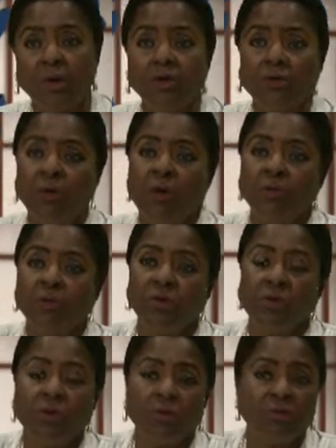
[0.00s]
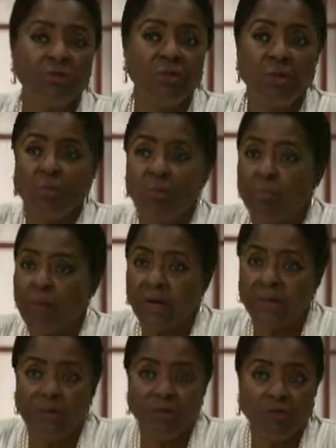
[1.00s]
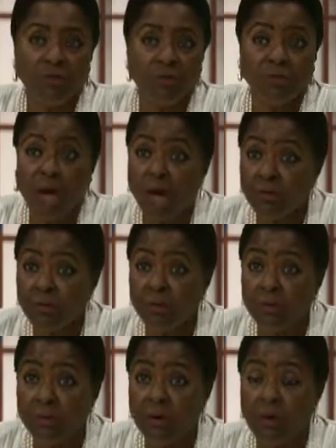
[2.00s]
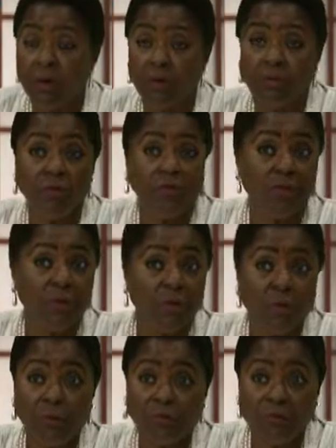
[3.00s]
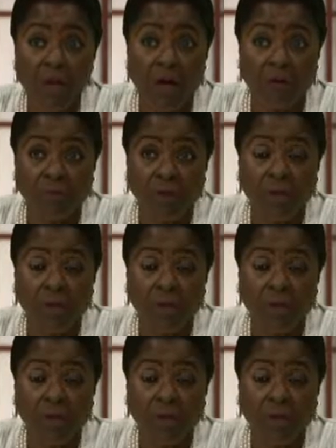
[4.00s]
You go to your general practitioner doctor for general stuff.